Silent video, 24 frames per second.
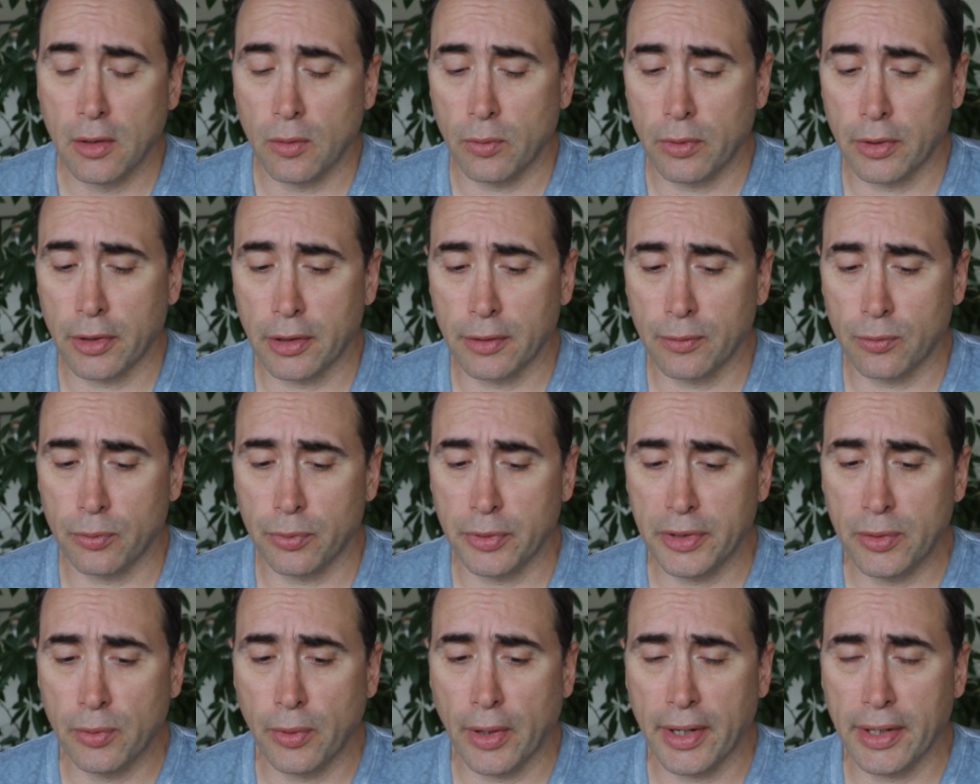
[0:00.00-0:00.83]
we're
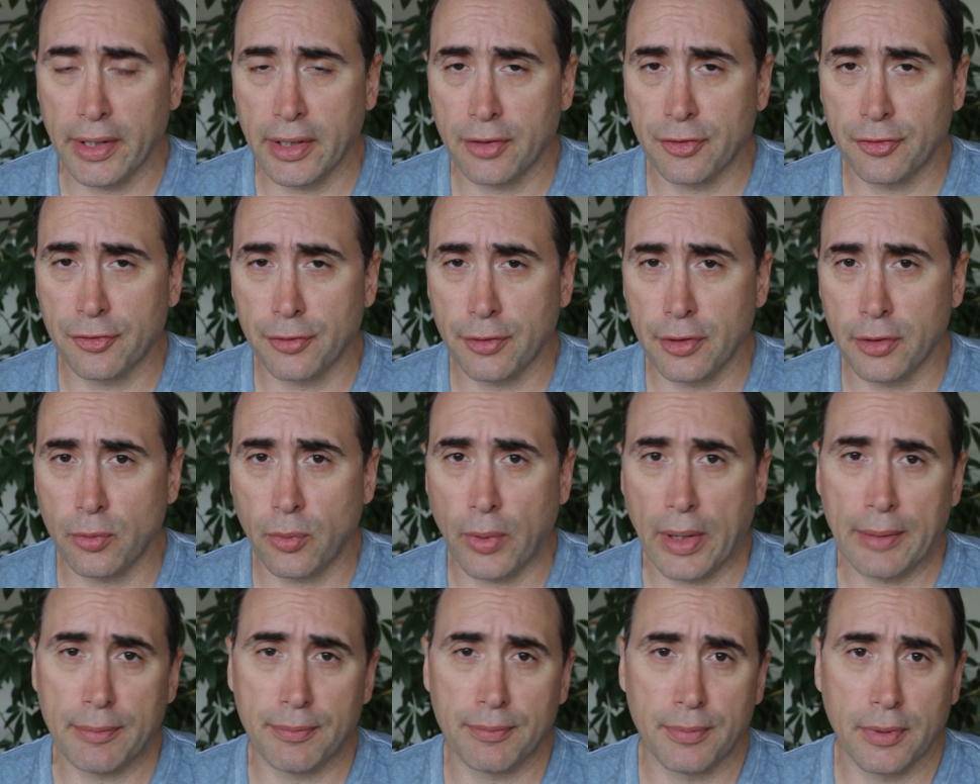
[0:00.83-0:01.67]
rewriting
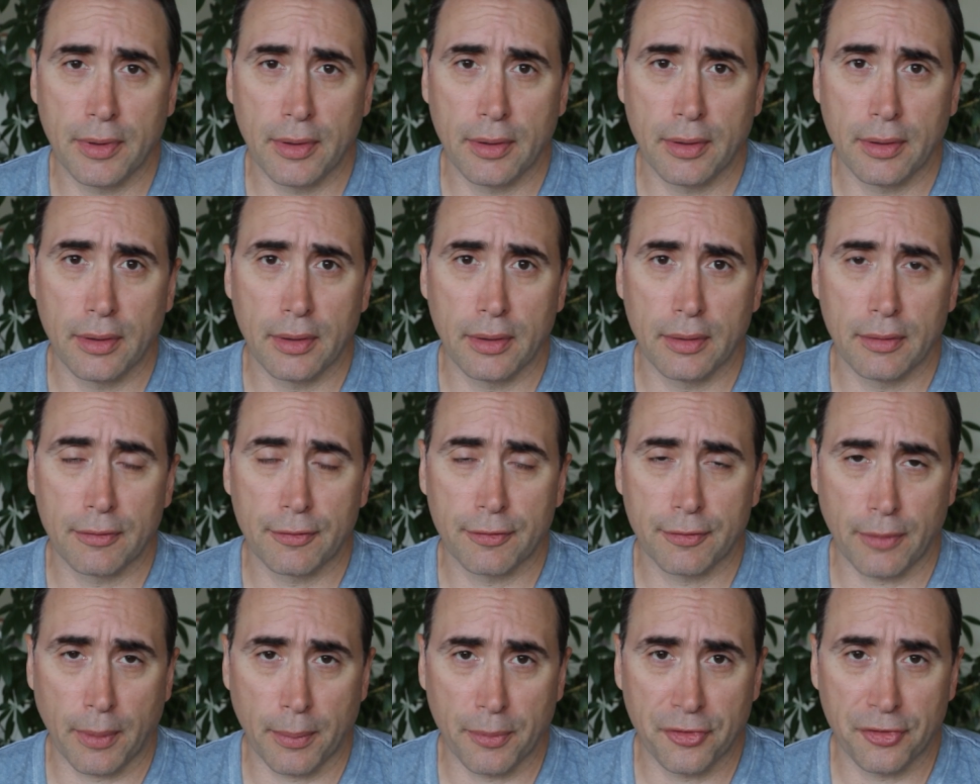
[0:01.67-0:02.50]
CityWeb
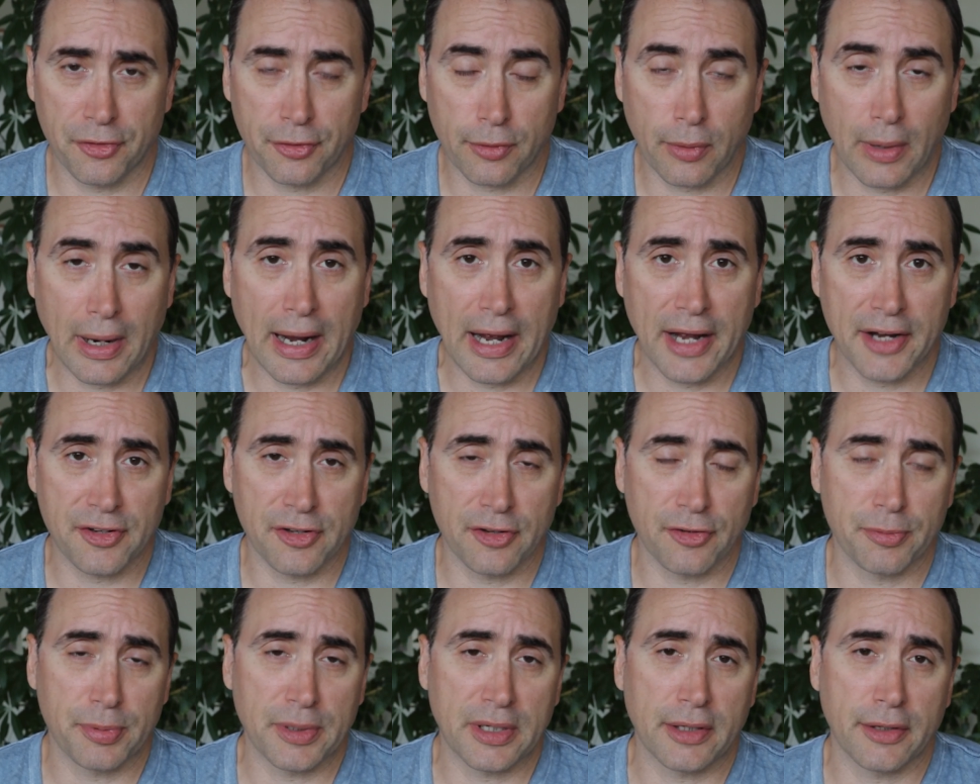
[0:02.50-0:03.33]
from
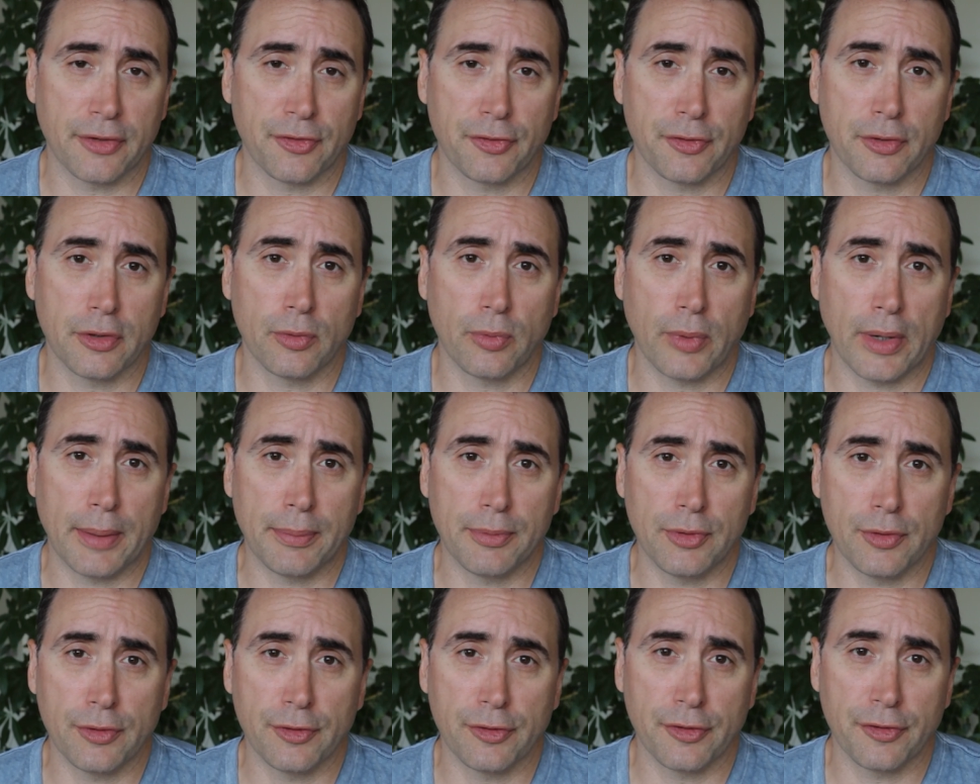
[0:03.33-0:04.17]
scratch is because
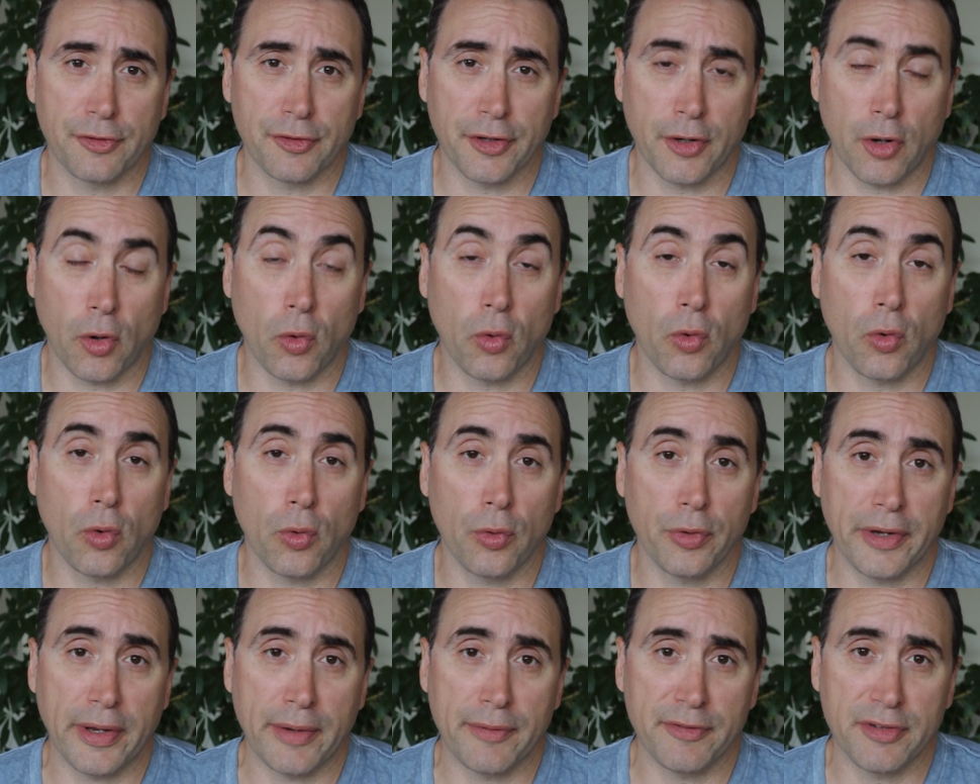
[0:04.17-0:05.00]
CityWeb uses an
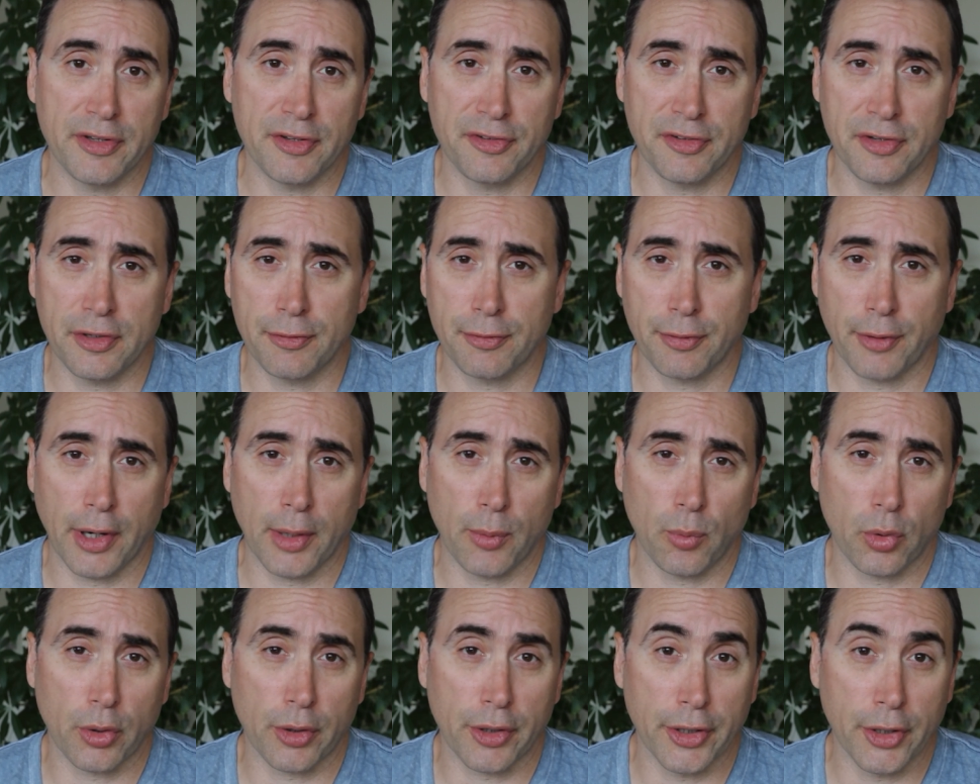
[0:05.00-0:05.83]
old MVC
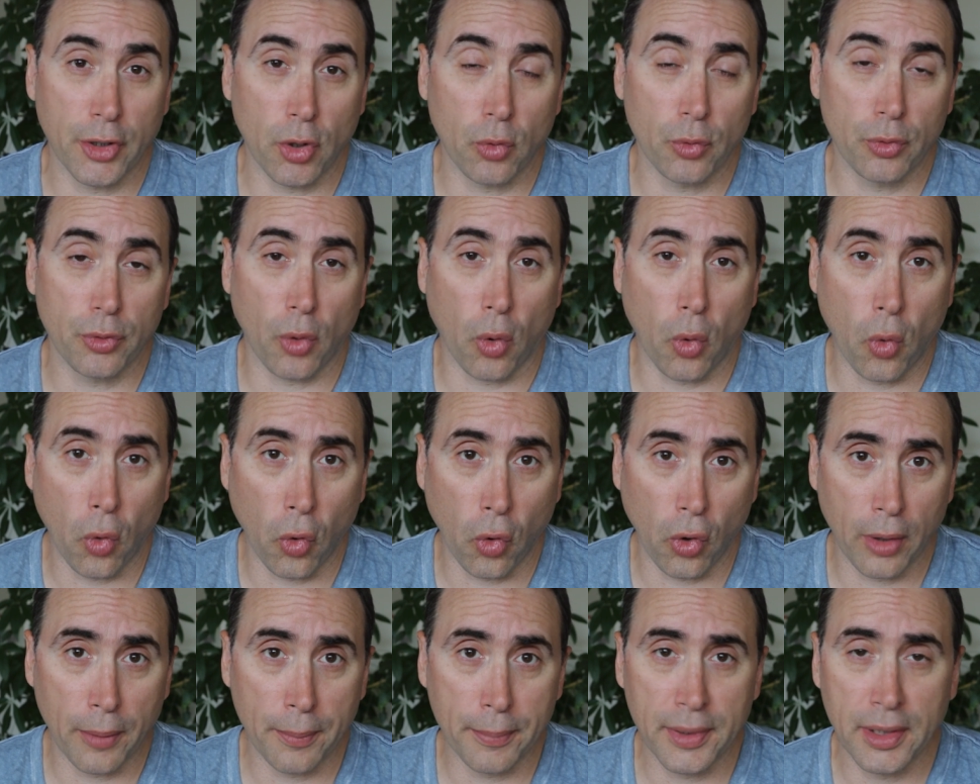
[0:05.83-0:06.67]
framework, an old
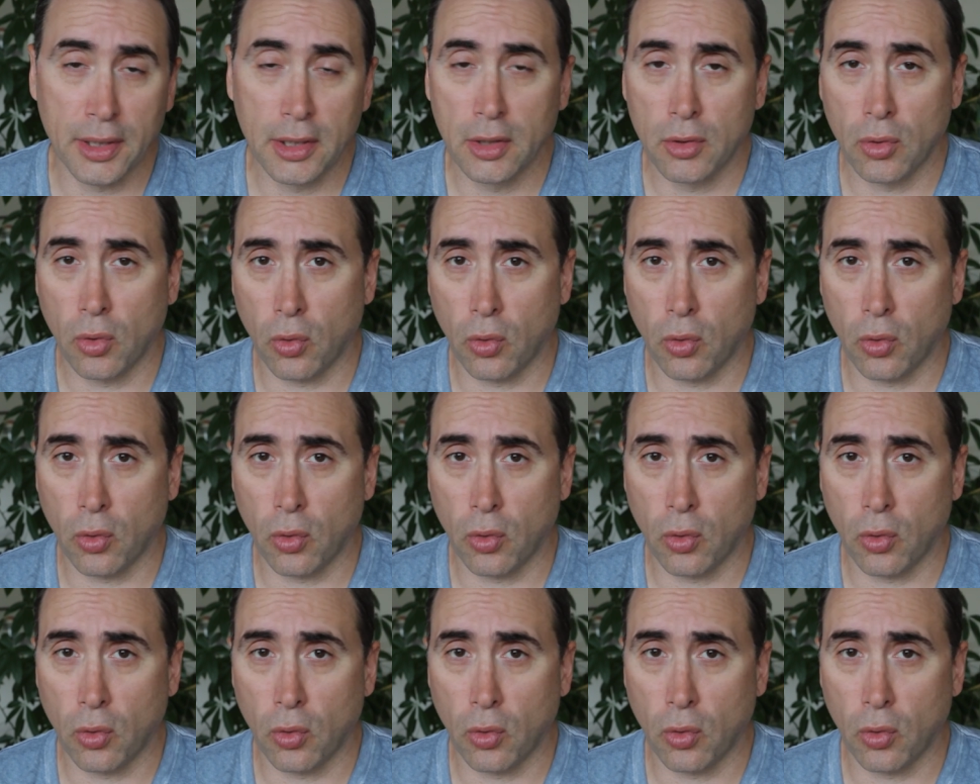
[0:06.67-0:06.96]
ORM.